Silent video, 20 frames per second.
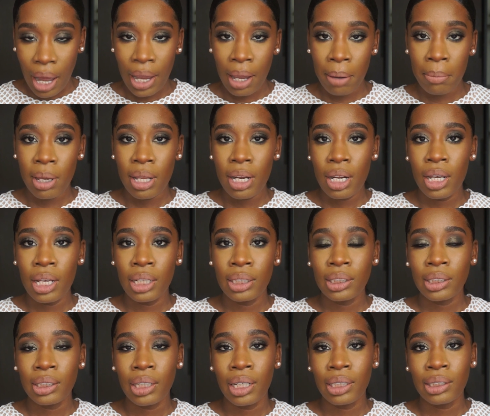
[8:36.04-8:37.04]
I am going to
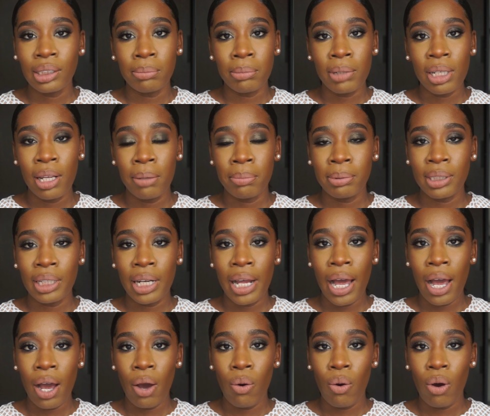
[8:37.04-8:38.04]
insert some clips
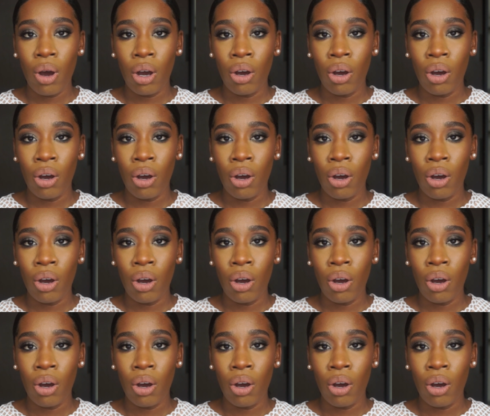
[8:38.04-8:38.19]
now